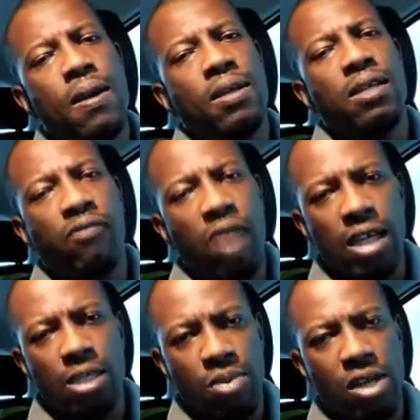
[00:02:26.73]
the
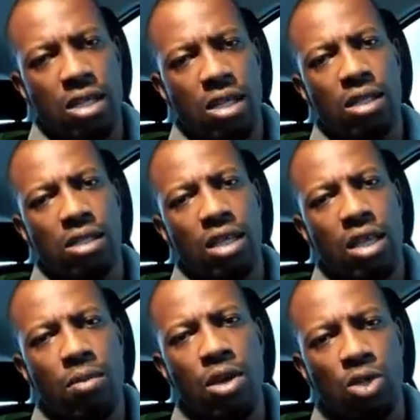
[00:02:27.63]
vice president,
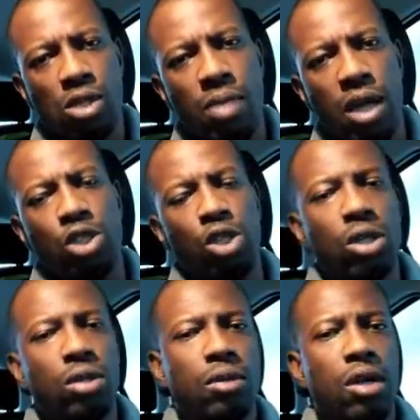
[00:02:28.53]
Emilio
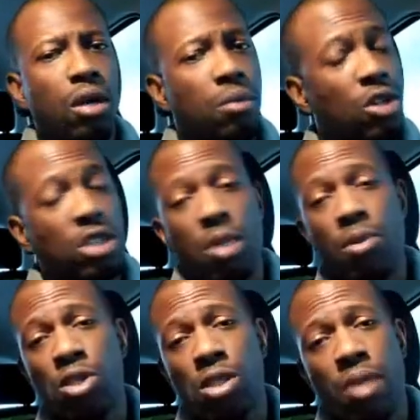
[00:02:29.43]
Osinbajo because Yemi
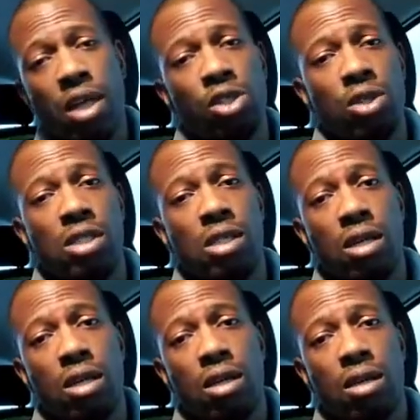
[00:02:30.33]
Osinbajo is a
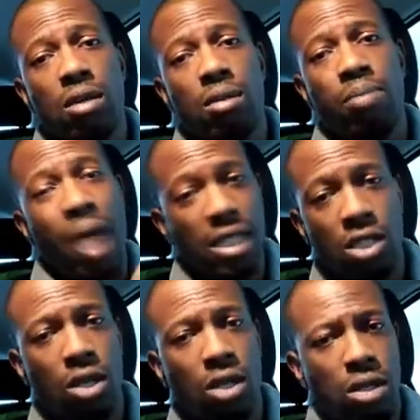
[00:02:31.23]

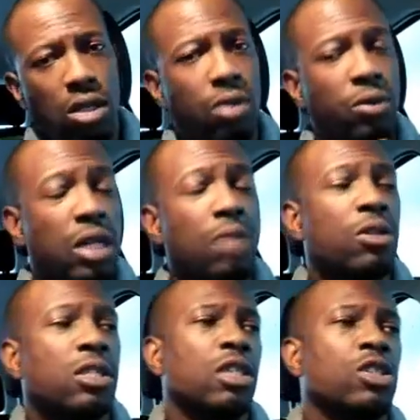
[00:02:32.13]
pastor in the Redeemed
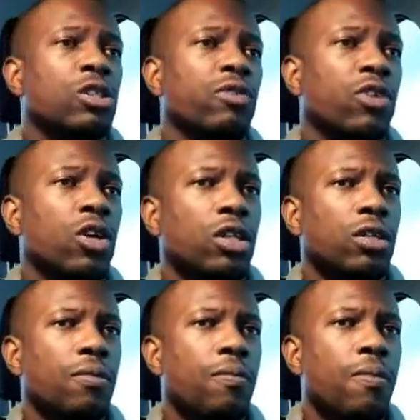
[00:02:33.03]
Christian Church of God.
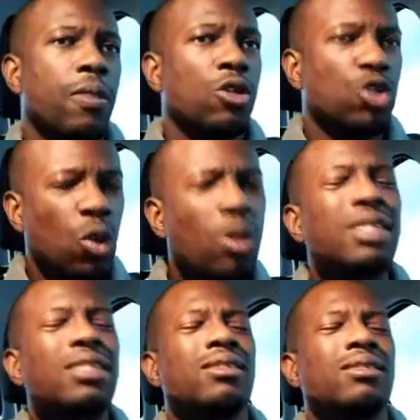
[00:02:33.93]
So
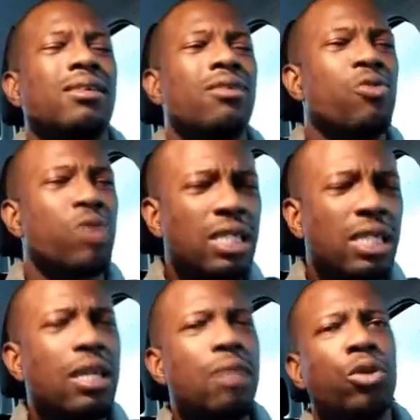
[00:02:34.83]
it's
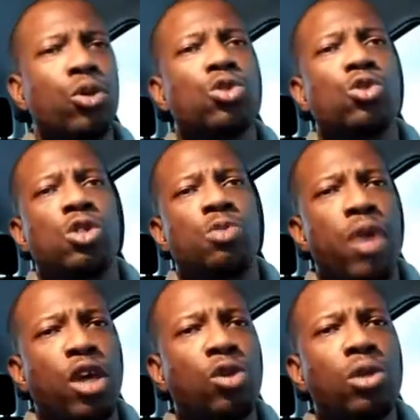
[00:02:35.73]
reasonable to
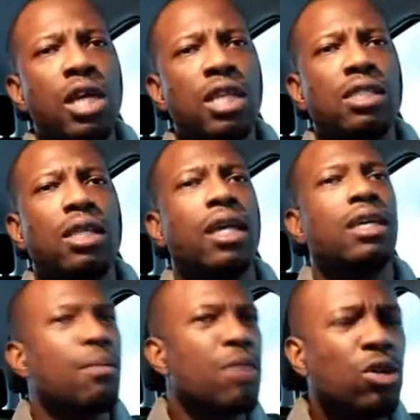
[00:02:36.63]
speculate that
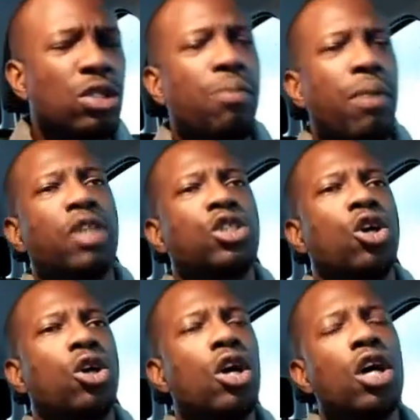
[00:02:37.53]
Yemi
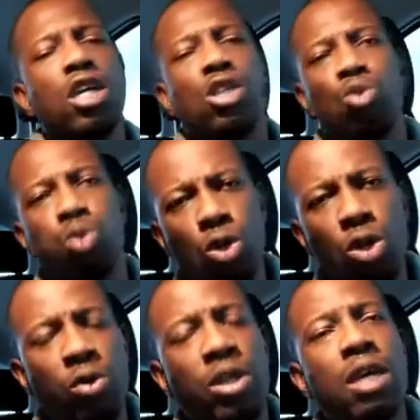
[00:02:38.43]
Osinbajo is who
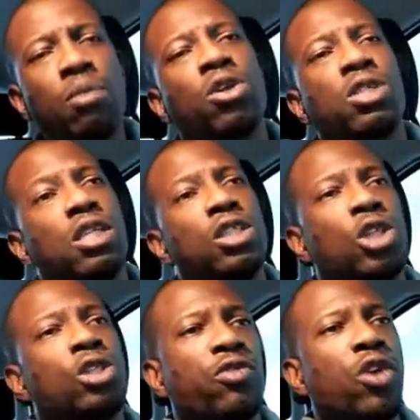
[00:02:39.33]
the Redeemed Christian
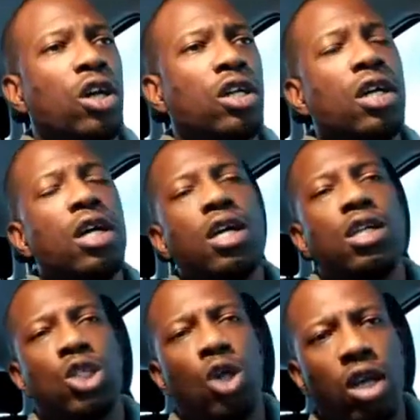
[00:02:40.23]
Church of God
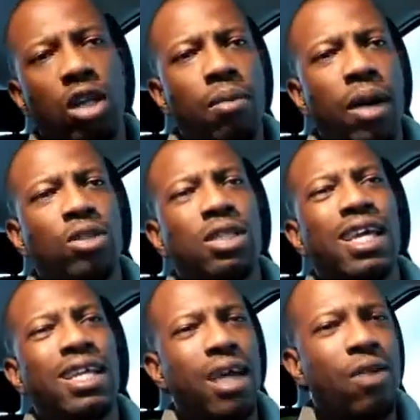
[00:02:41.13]
is talking about
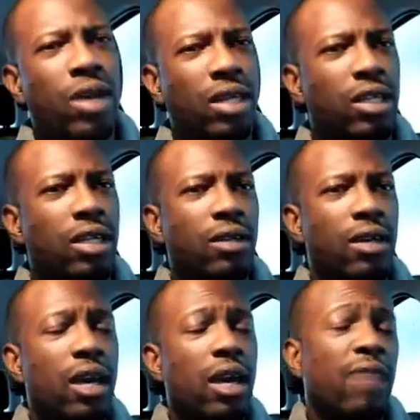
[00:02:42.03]
indirectly.
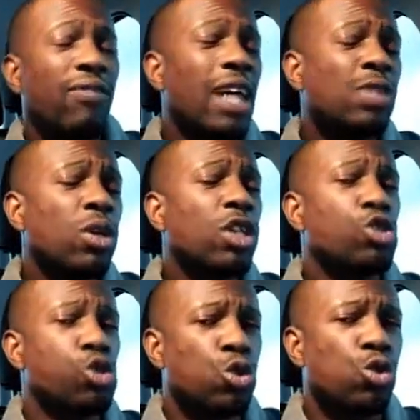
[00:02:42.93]
If that's what they
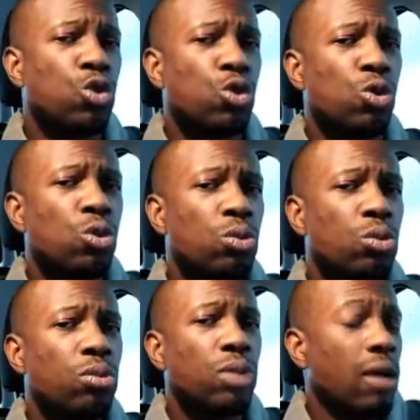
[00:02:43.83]
choose to do,
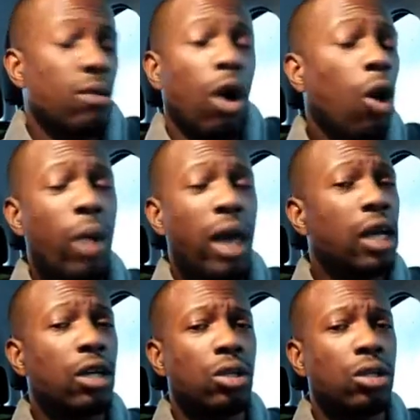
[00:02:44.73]
that all well
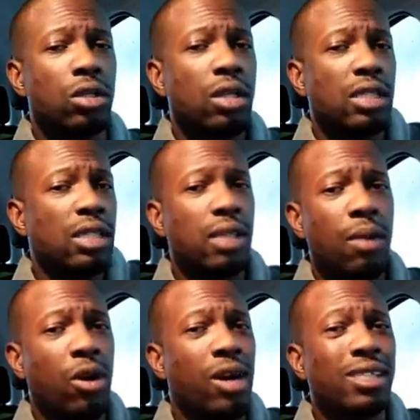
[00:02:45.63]
and good. It's a
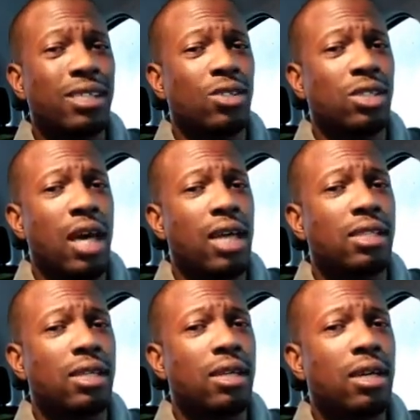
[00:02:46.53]
democratic
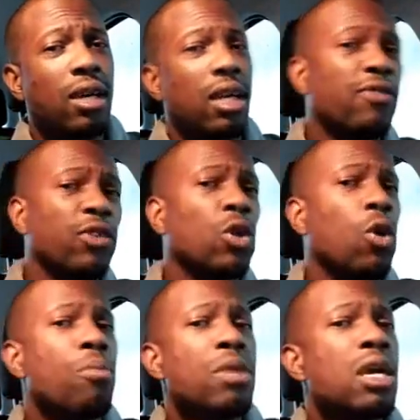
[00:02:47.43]
society. Even though
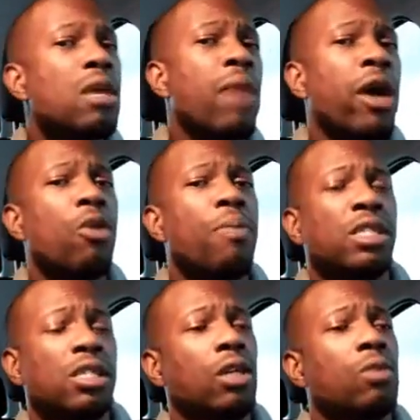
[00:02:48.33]
me, in my own
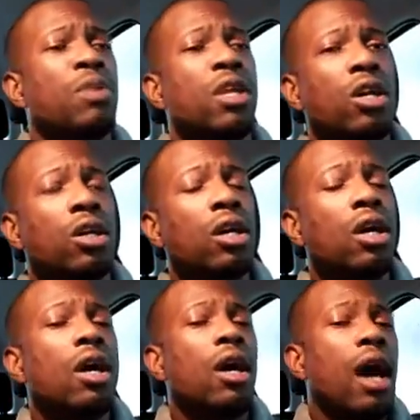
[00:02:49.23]
personal opinion,
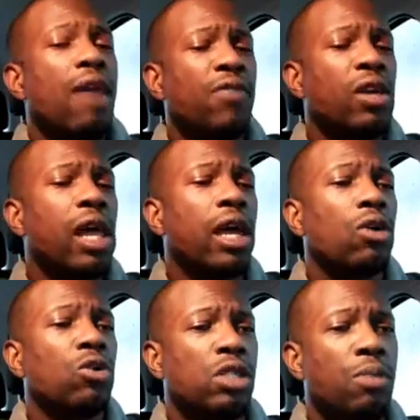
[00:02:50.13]
I feel like
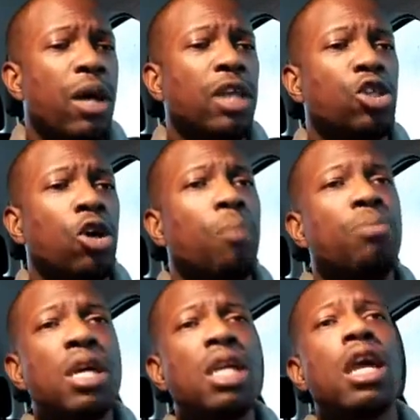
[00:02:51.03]
Osinbajo
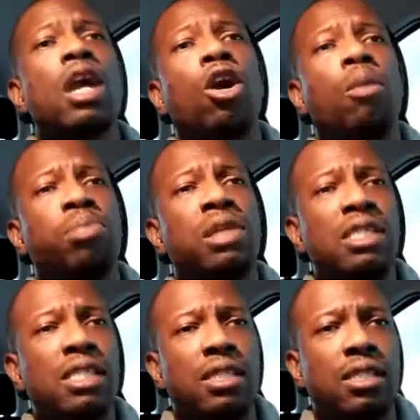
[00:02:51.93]
being a
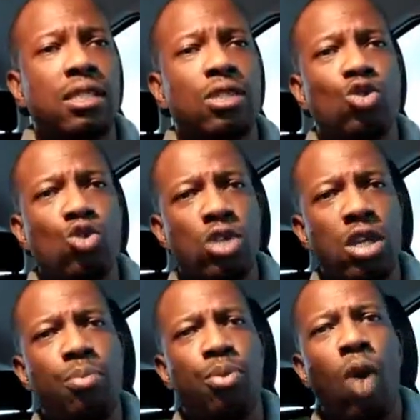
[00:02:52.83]
complicit to the
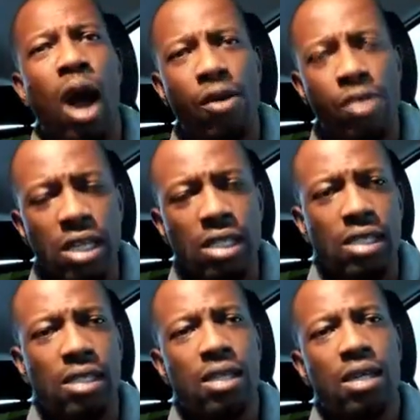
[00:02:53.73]
Buhari's